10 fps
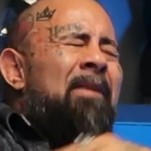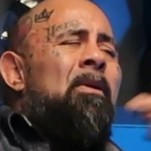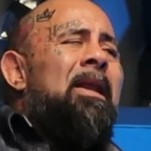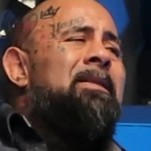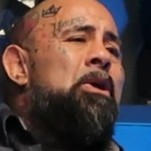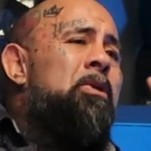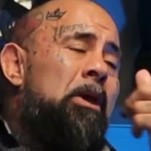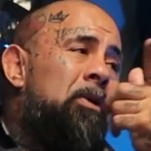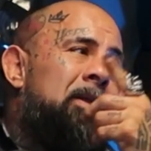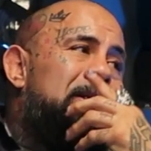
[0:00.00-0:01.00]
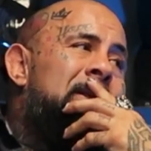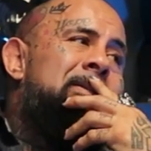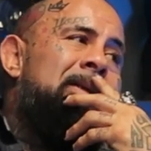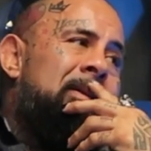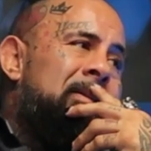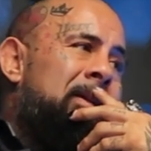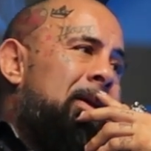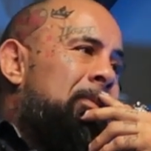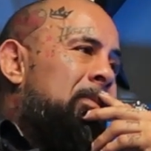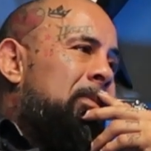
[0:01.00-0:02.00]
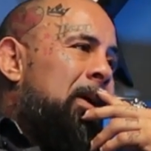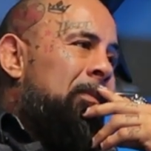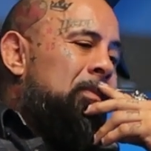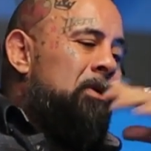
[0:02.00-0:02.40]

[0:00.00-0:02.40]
Even let's say you take your kid to Disneyland today, right?